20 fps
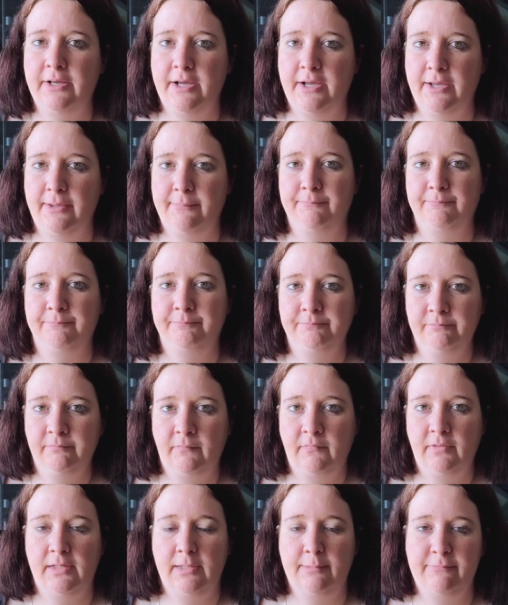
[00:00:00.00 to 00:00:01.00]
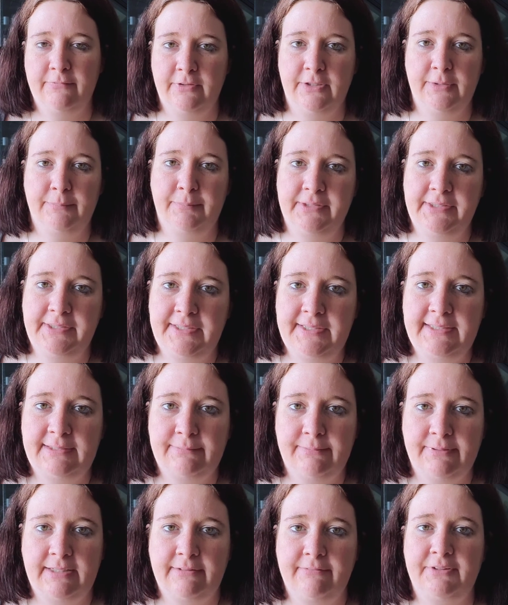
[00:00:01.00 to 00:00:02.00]
I'm very pleased
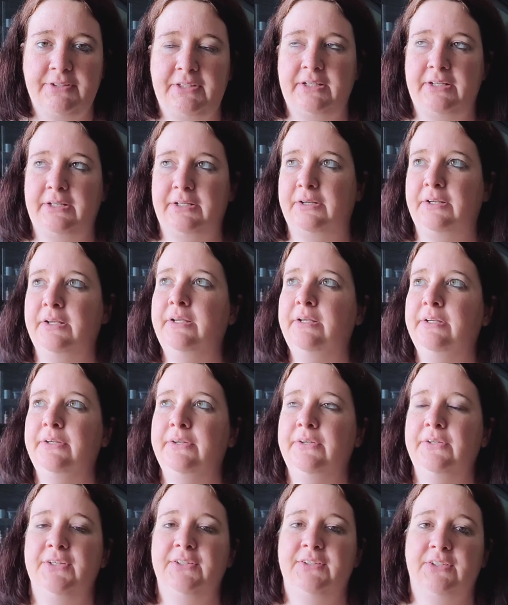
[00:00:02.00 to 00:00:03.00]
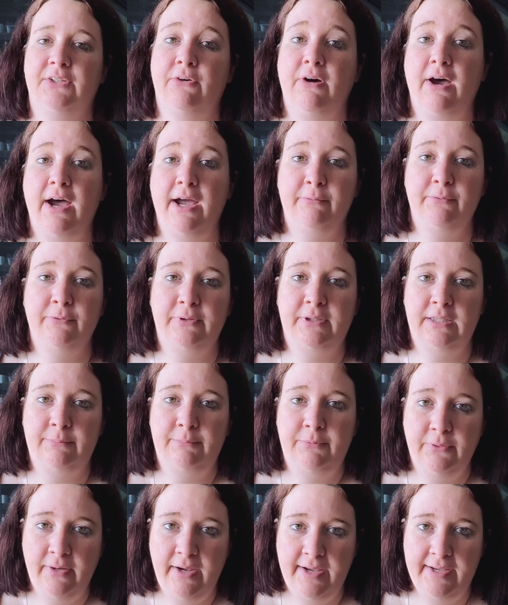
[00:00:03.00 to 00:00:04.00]
with everything, so I will keep
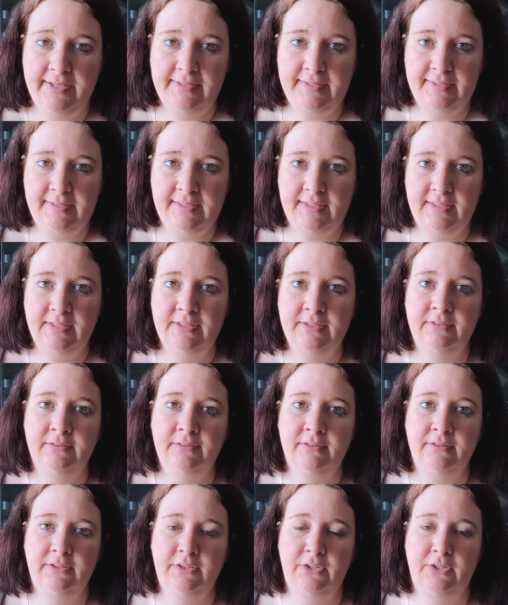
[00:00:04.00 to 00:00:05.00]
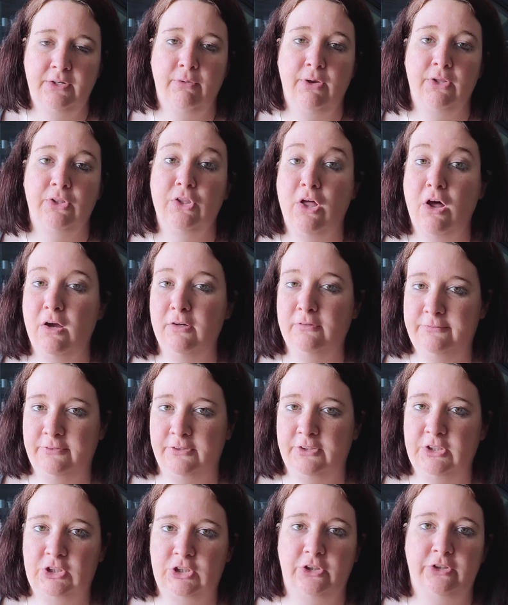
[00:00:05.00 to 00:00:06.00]
you guys, you know, along for
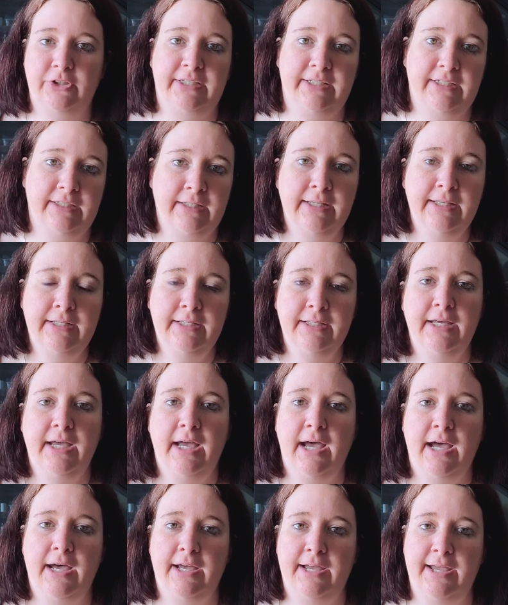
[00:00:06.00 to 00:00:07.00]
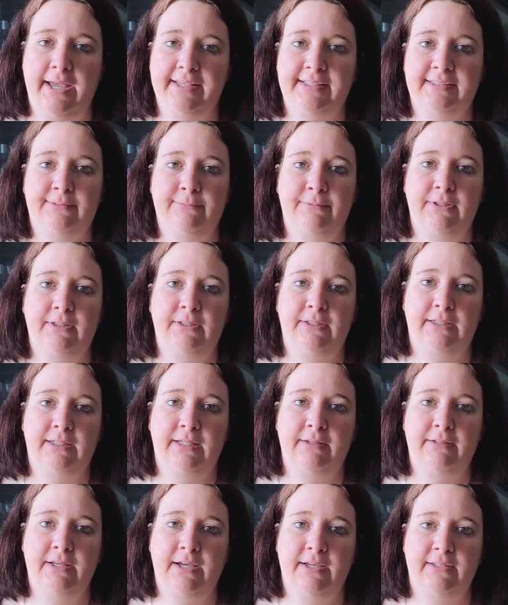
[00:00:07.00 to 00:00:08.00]
the journey as
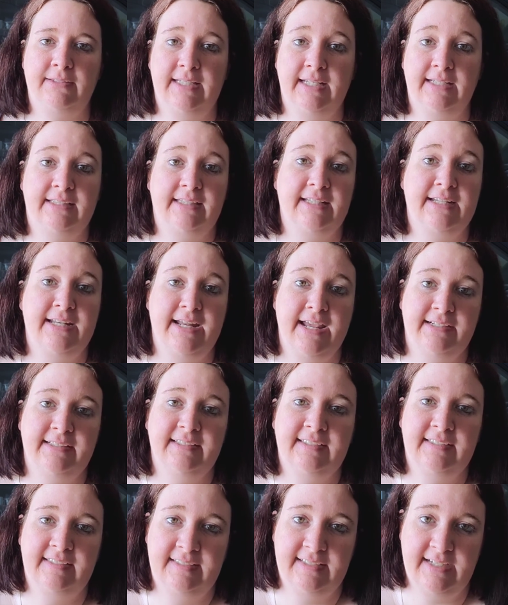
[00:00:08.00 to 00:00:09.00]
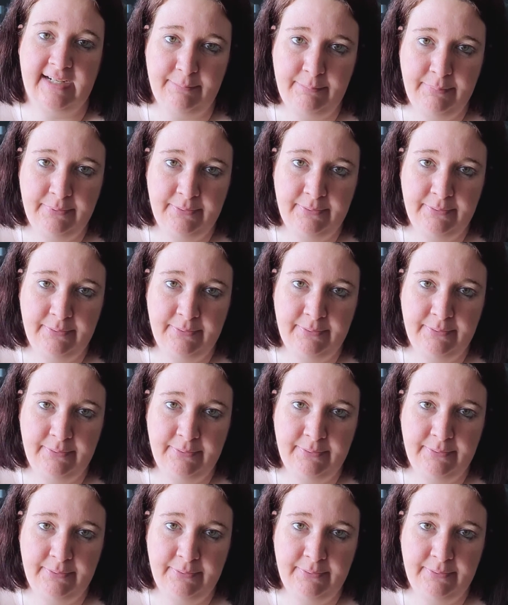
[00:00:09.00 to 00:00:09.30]
we take the next step